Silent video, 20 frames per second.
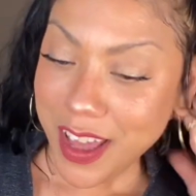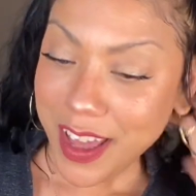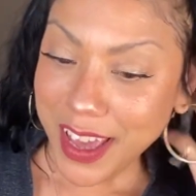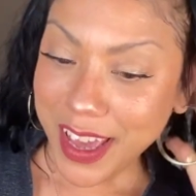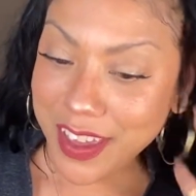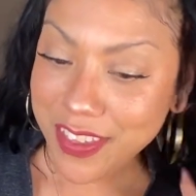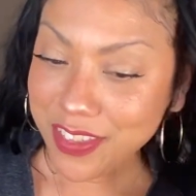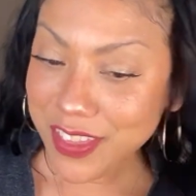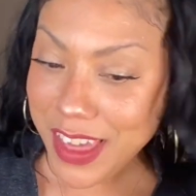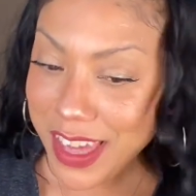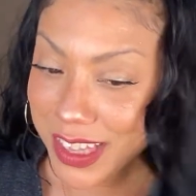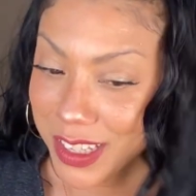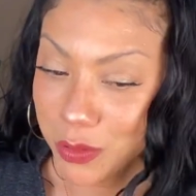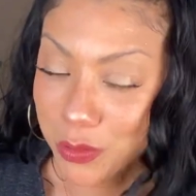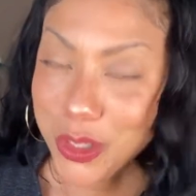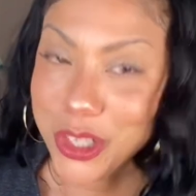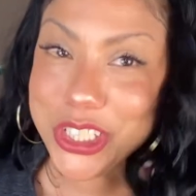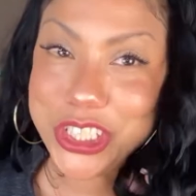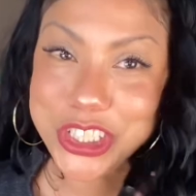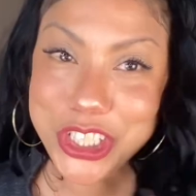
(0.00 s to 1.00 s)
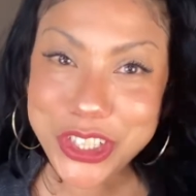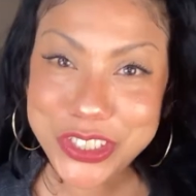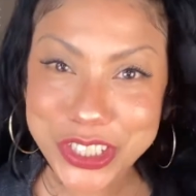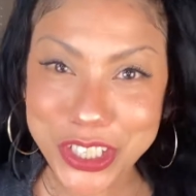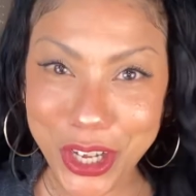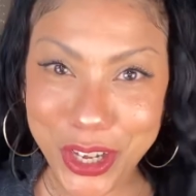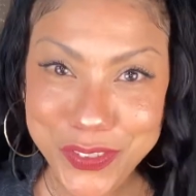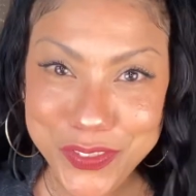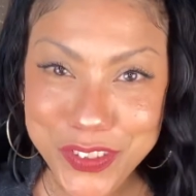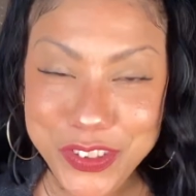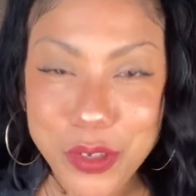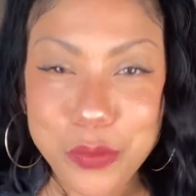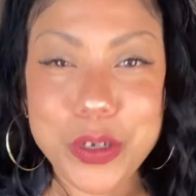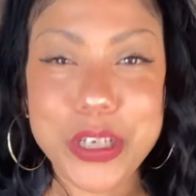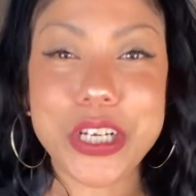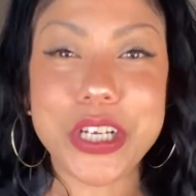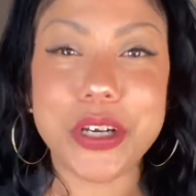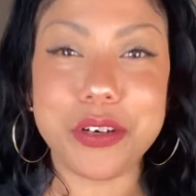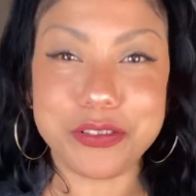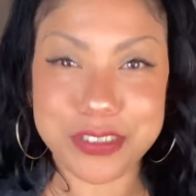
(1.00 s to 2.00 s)
And then we're going to turn it off, and then we're
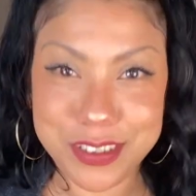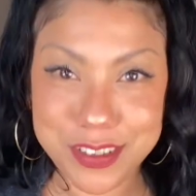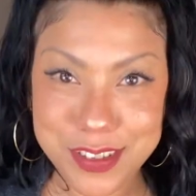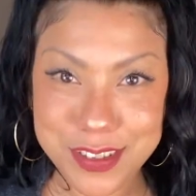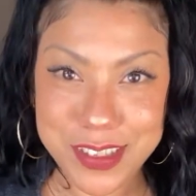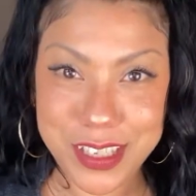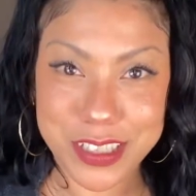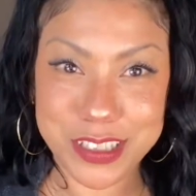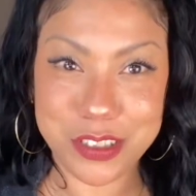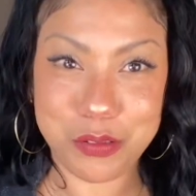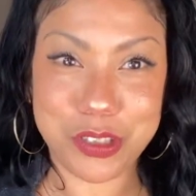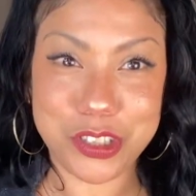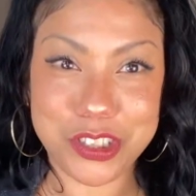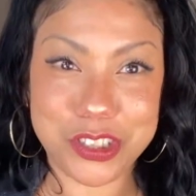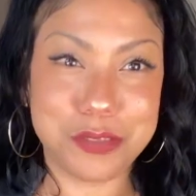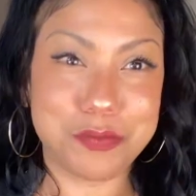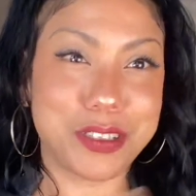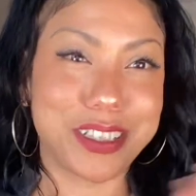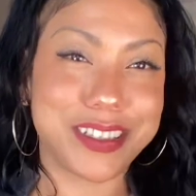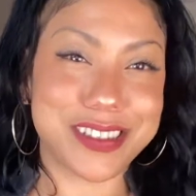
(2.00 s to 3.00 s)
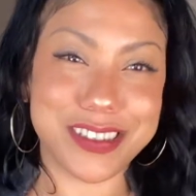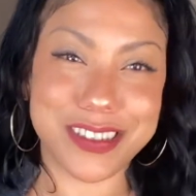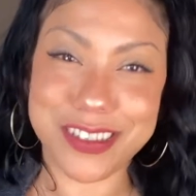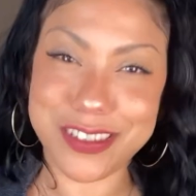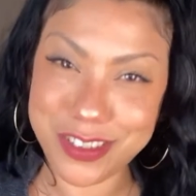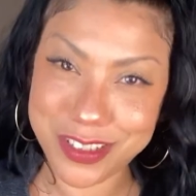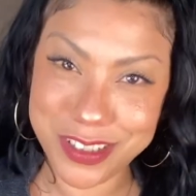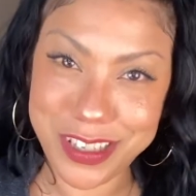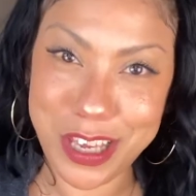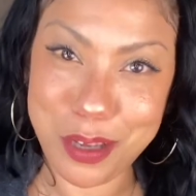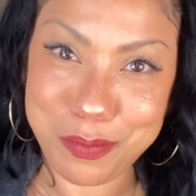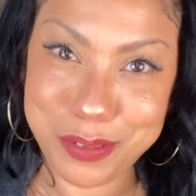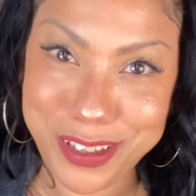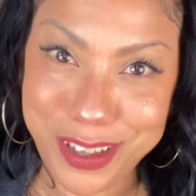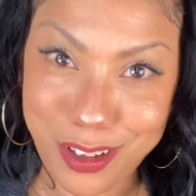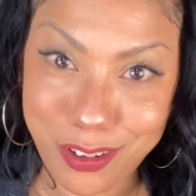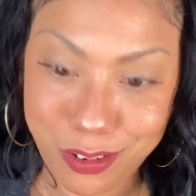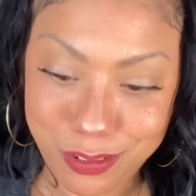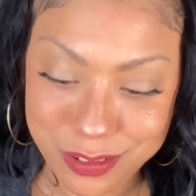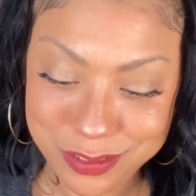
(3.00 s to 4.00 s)
going to go into the second question, because these just can't be that
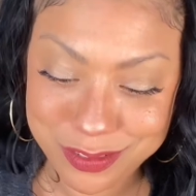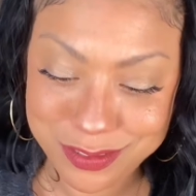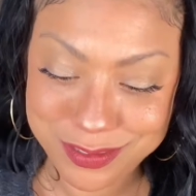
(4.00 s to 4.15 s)
long.